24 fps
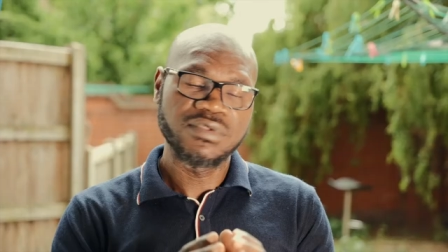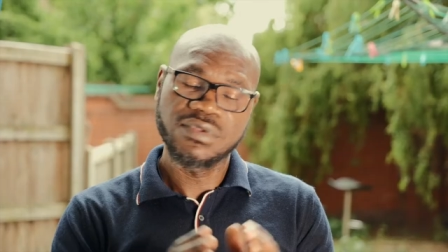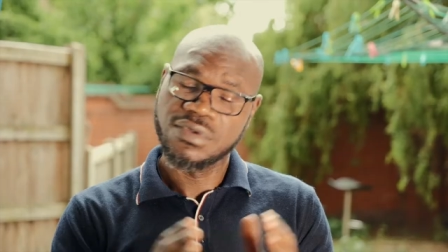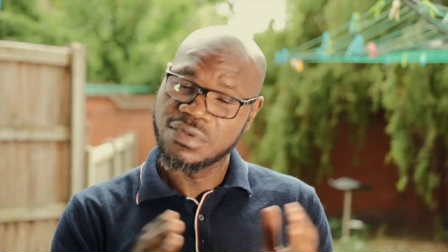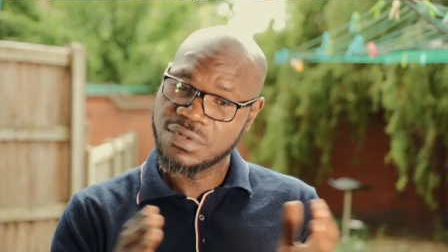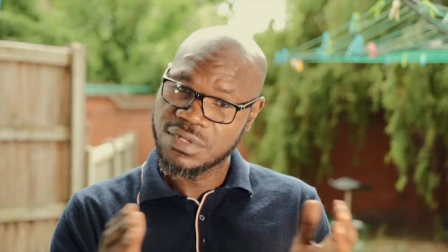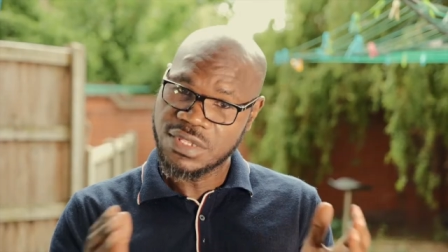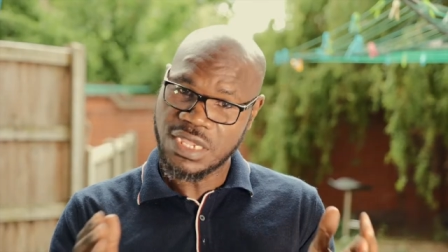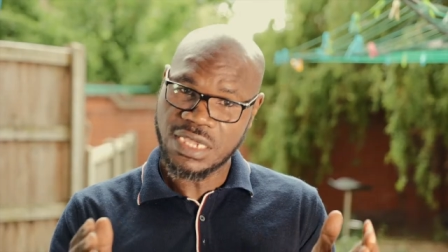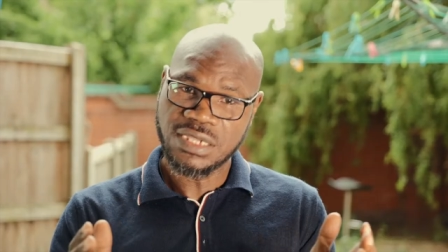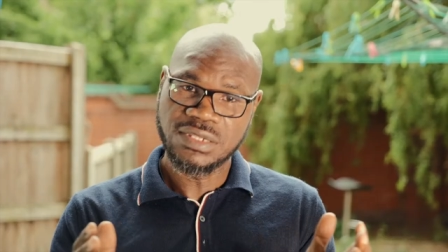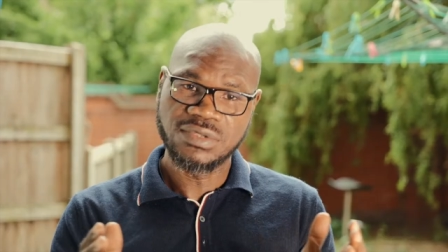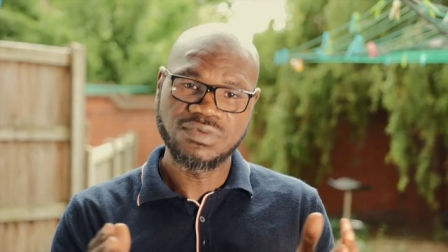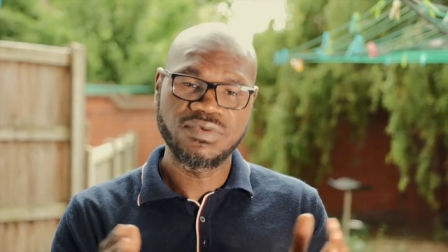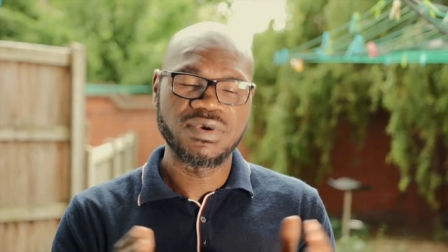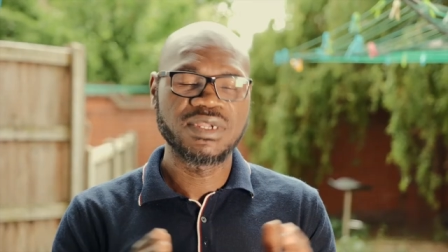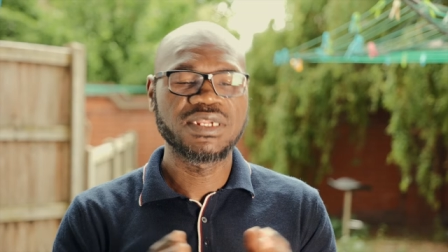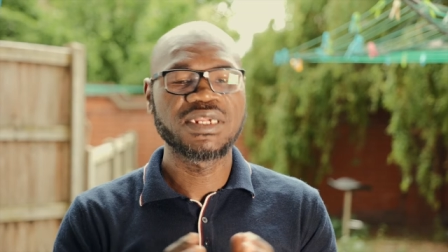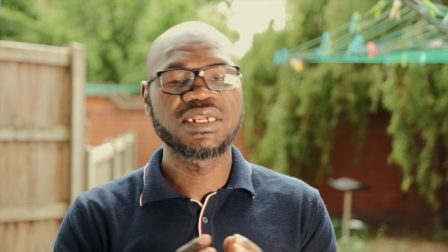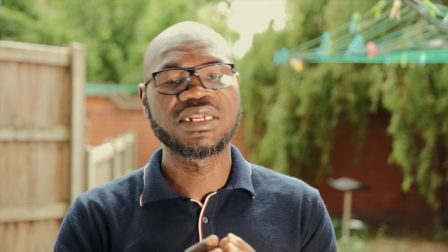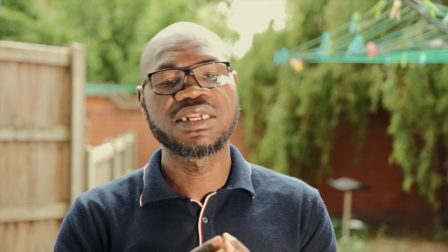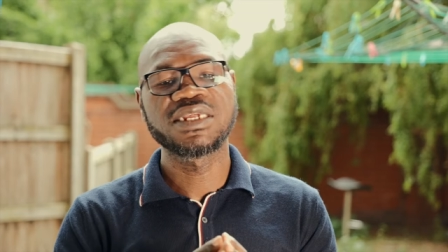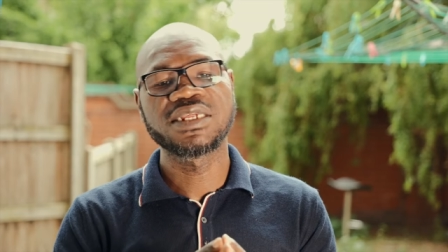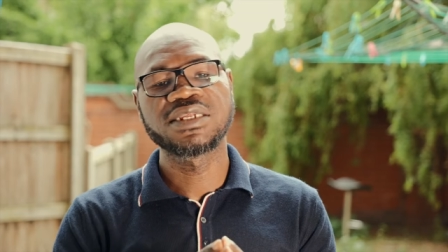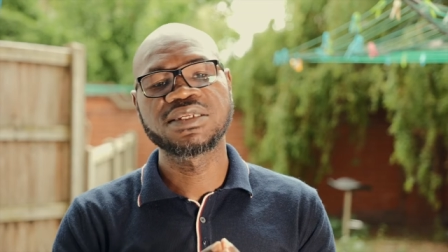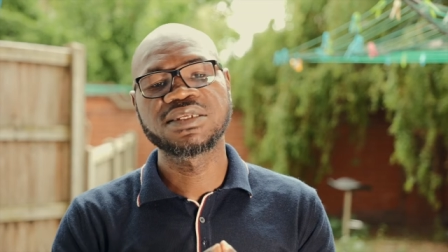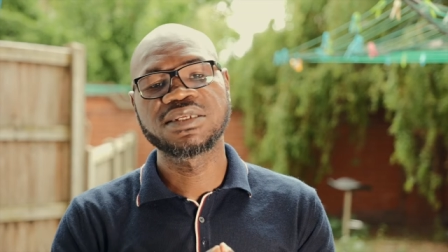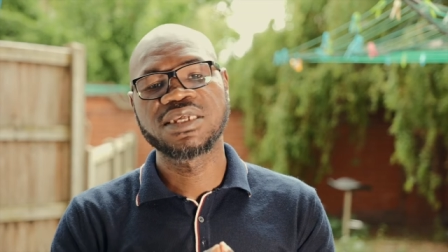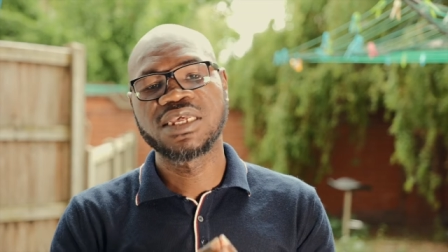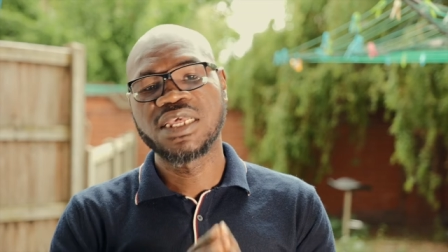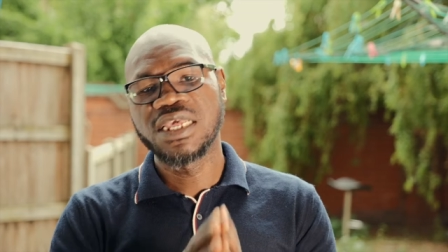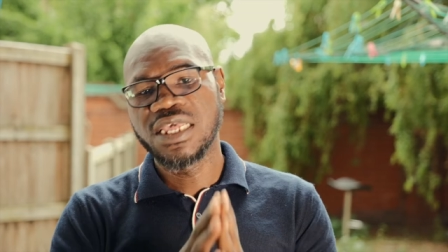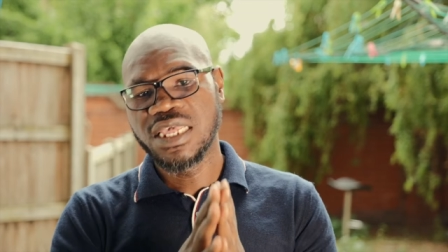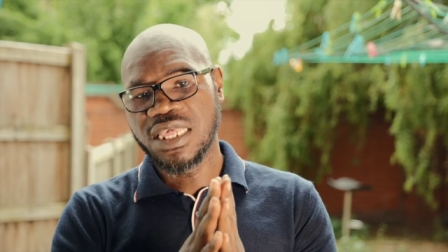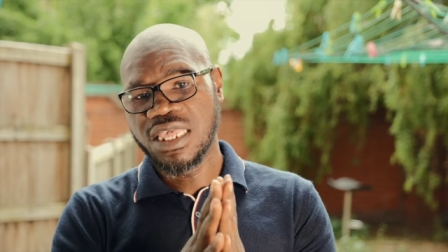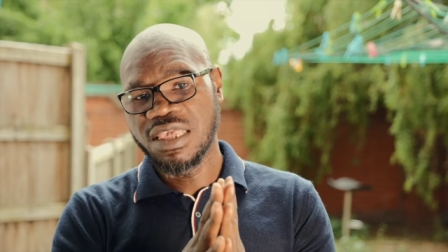So that's what it is.
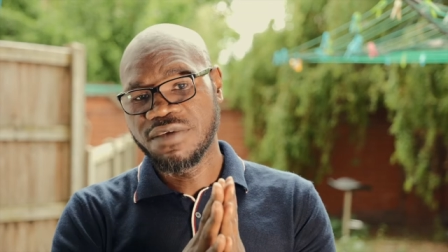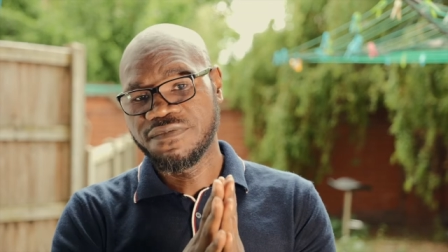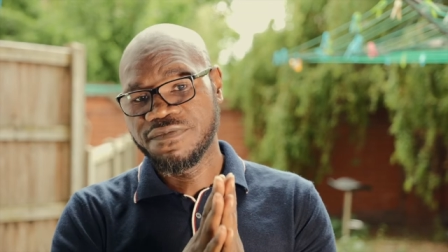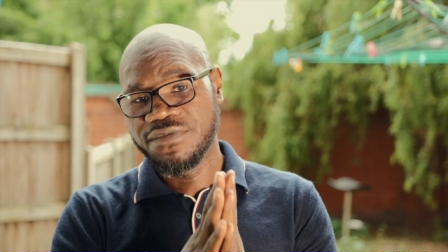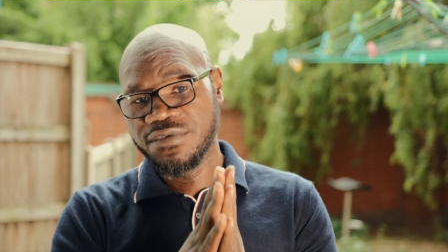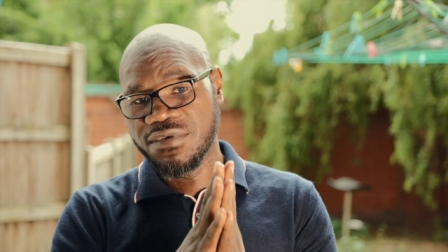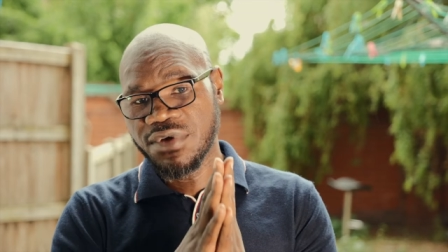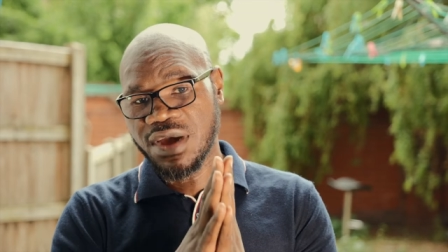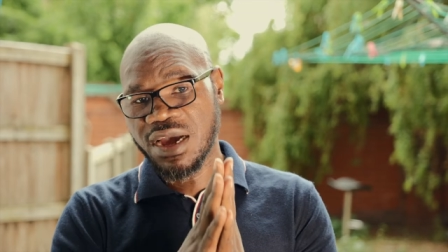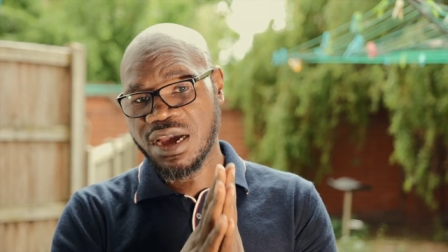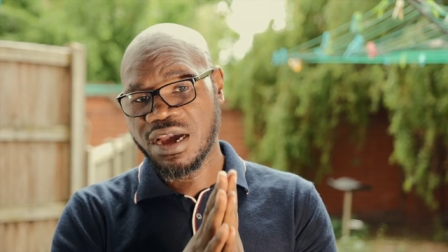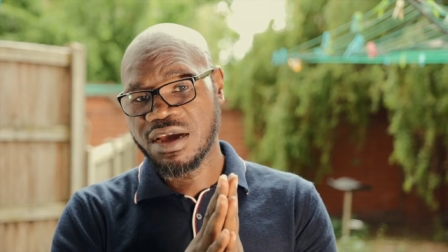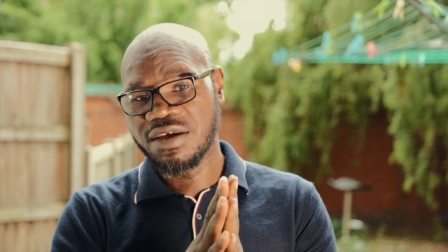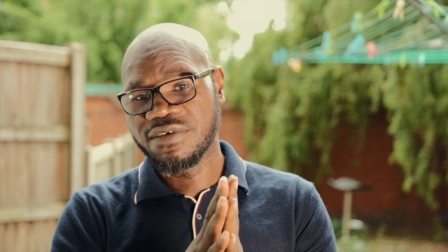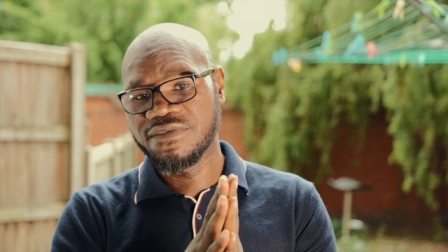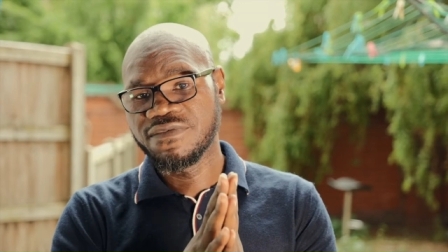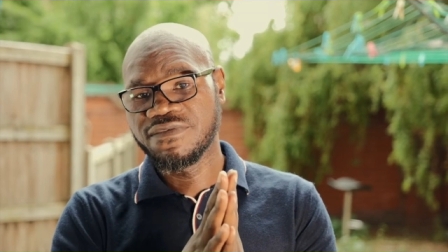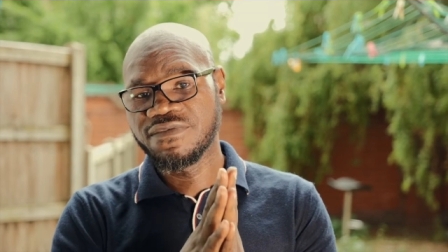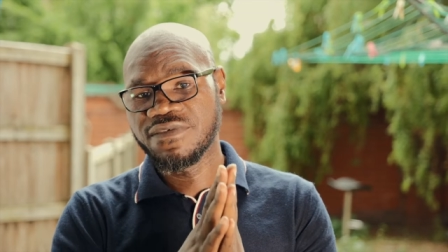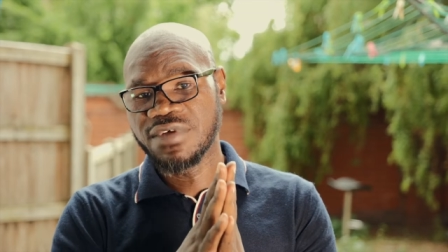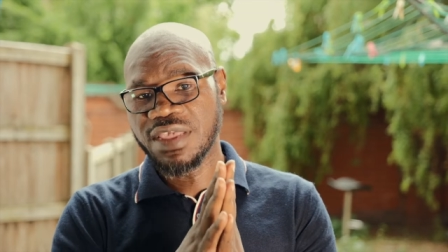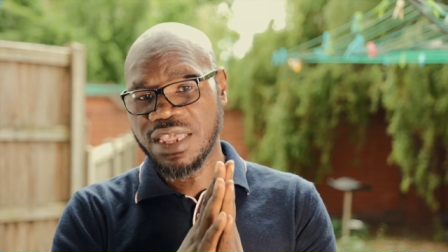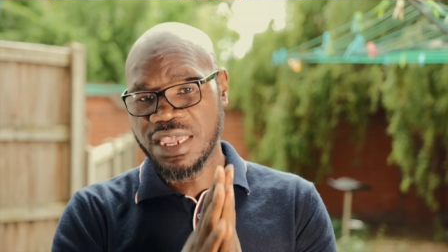If you have